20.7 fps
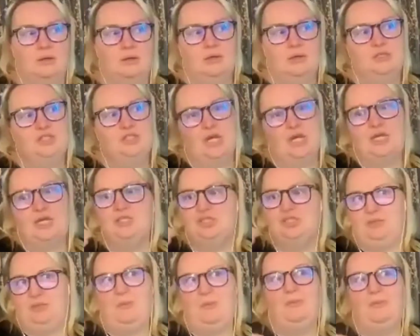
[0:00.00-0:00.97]

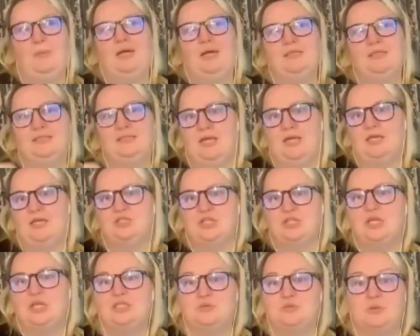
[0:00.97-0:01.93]
changing my mindset and
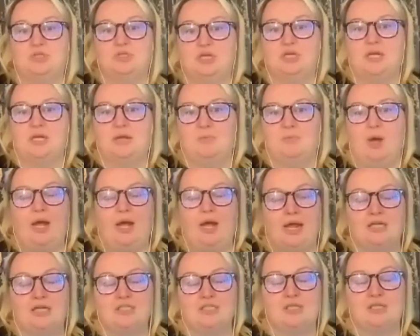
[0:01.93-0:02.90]
changing what I
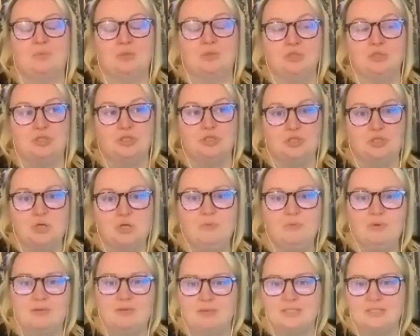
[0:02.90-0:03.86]
actually want to do
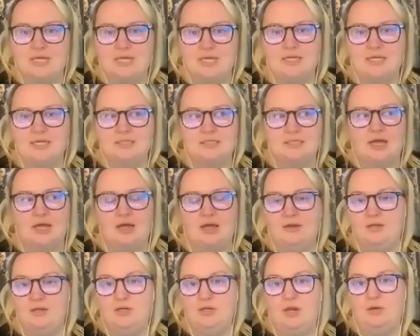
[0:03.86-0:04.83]
with my days that
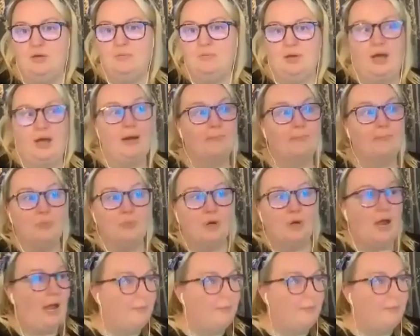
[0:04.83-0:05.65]
I'm